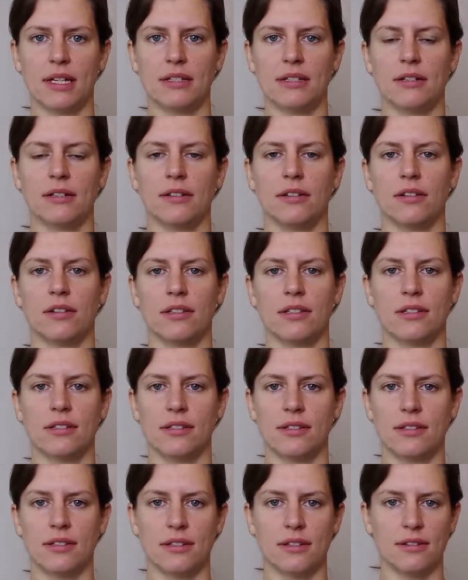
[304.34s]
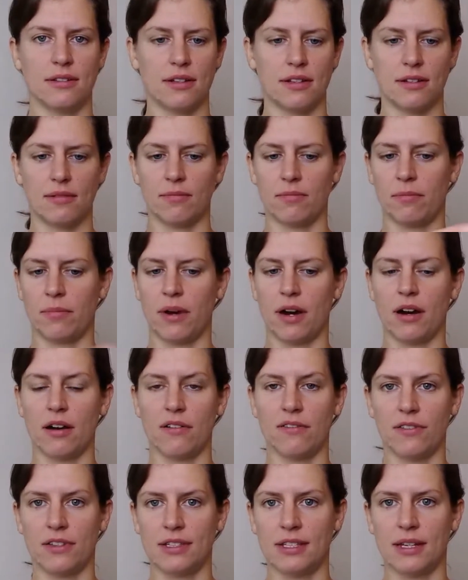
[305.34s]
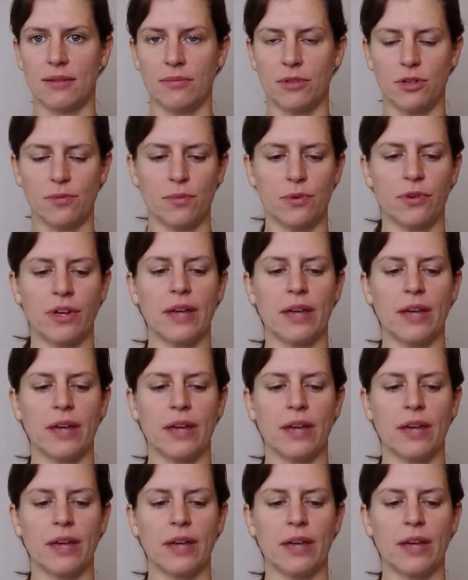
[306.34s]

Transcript: matter because it's still part of the same loop.